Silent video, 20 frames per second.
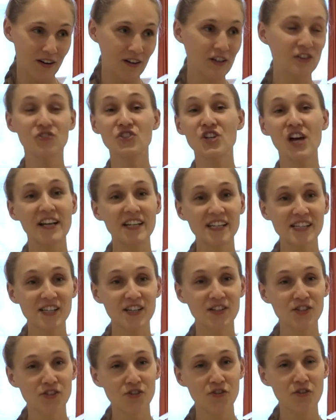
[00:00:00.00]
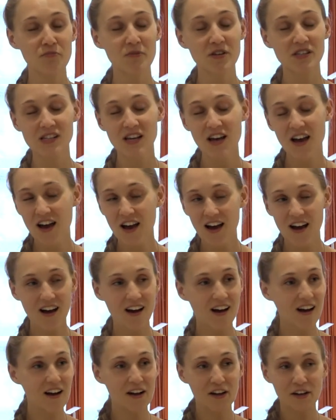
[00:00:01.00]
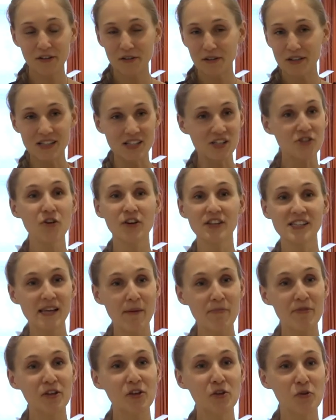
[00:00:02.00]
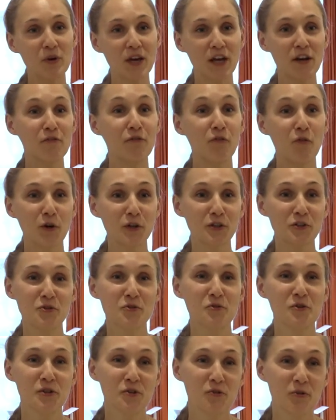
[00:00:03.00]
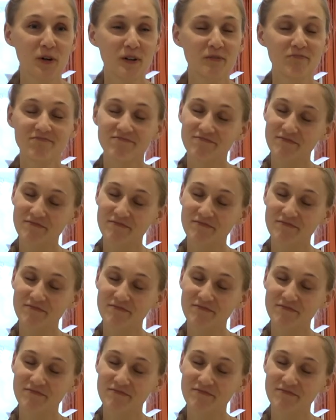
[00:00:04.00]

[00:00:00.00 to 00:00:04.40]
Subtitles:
in Chinese consumers. It's not something you can afford to ignore.